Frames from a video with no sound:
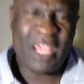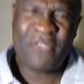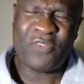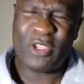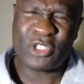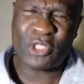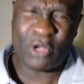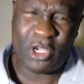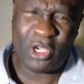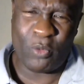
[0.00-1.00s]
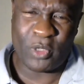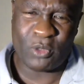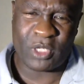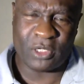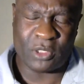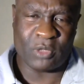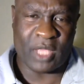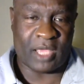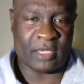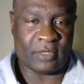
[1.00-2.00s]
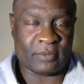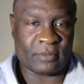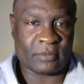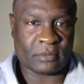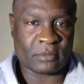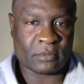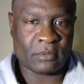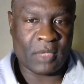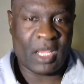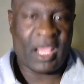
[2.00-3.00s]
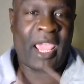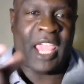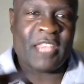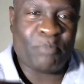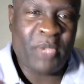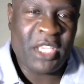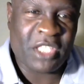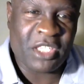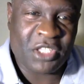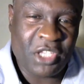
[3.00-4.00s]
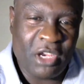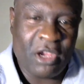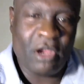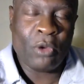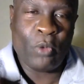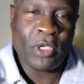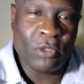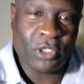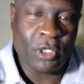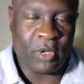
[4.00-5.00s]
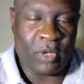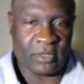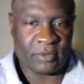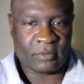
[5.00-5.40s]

It feels so good when you can do that and be sincere when you do it.